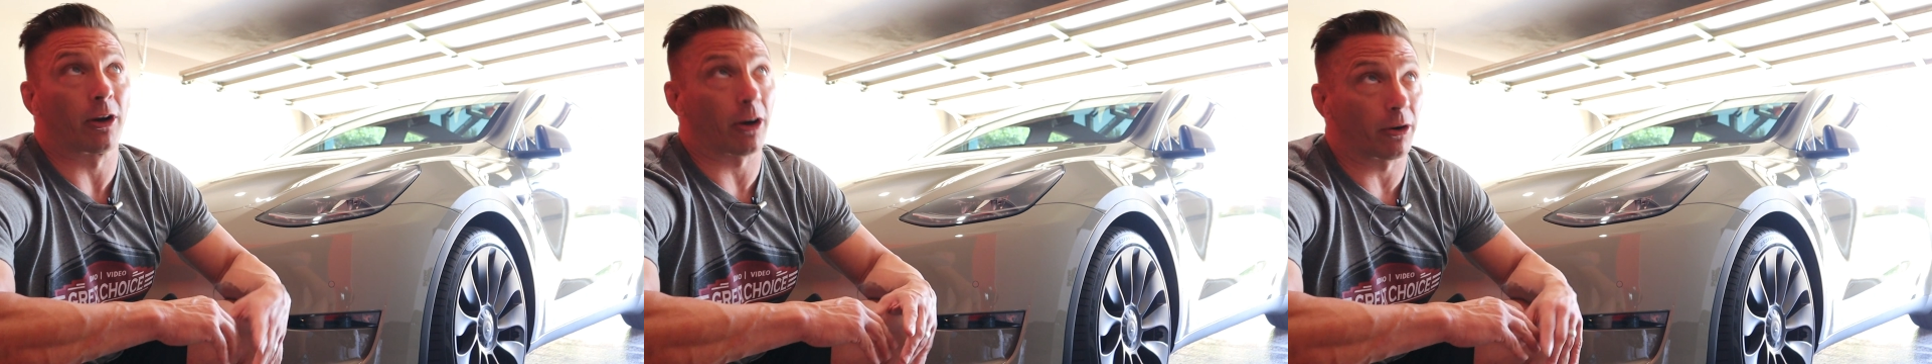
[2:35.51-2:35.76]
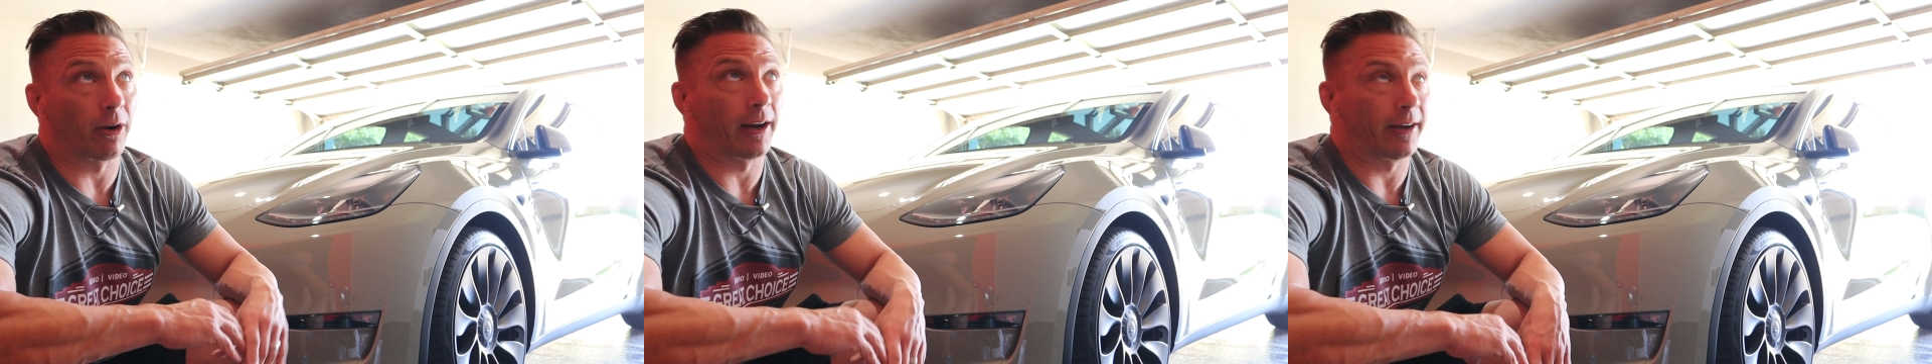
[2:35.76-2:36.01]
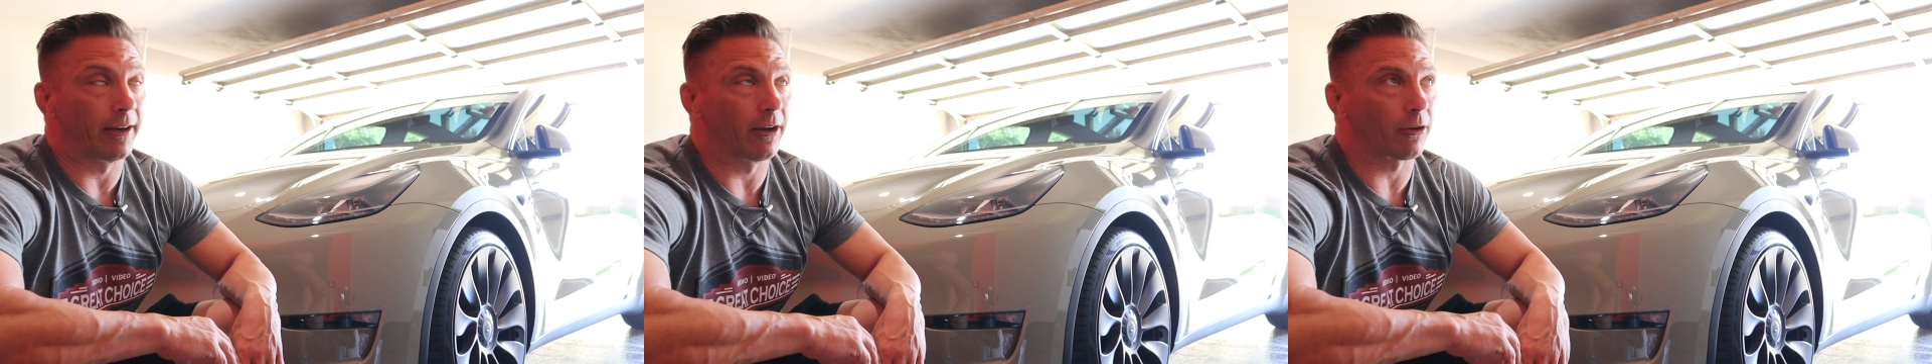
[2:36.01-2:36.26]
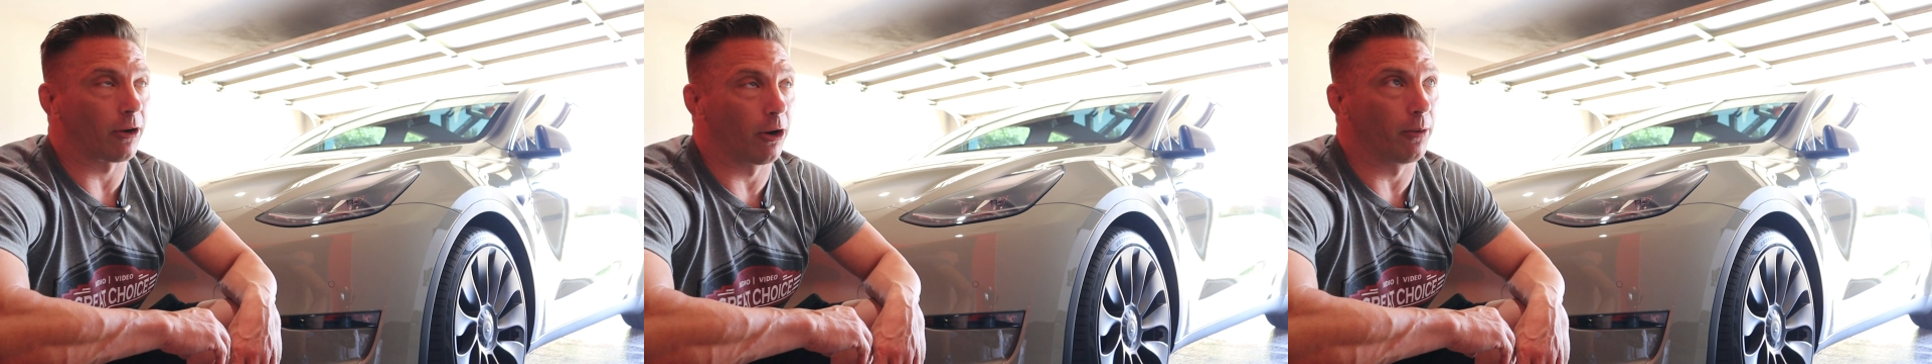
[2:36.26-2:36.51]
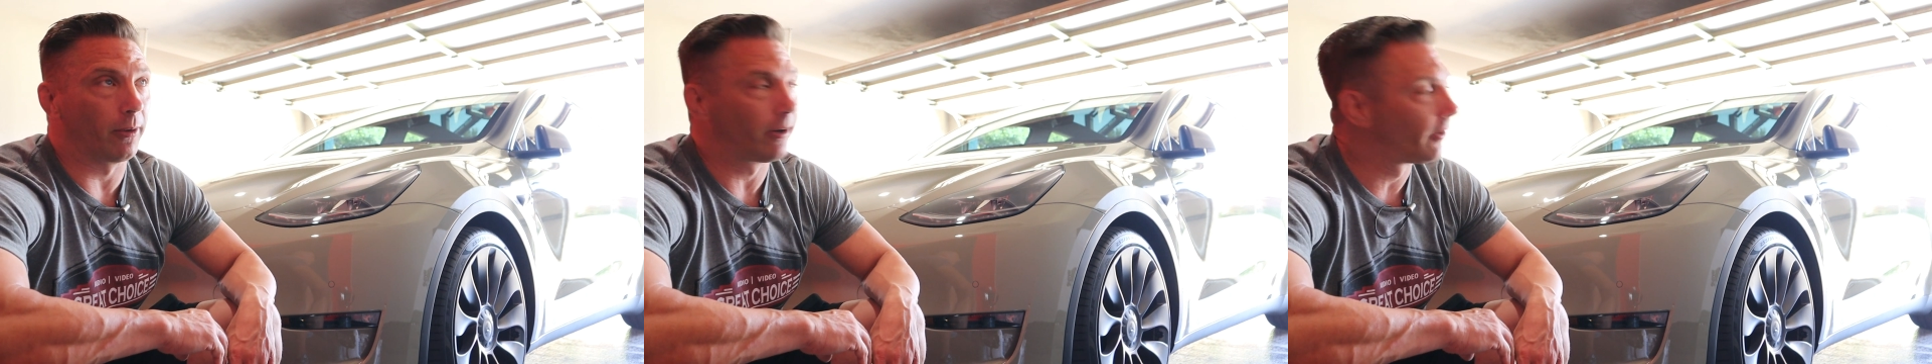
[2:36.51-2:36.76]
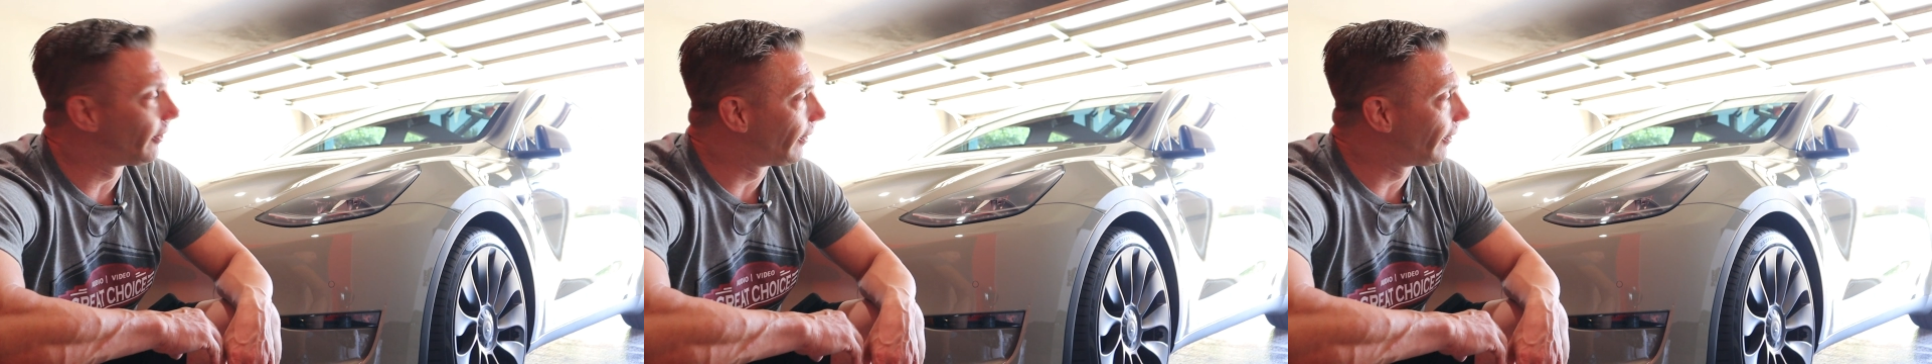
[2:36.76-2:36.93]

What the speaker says: hard rain in Oklahoma,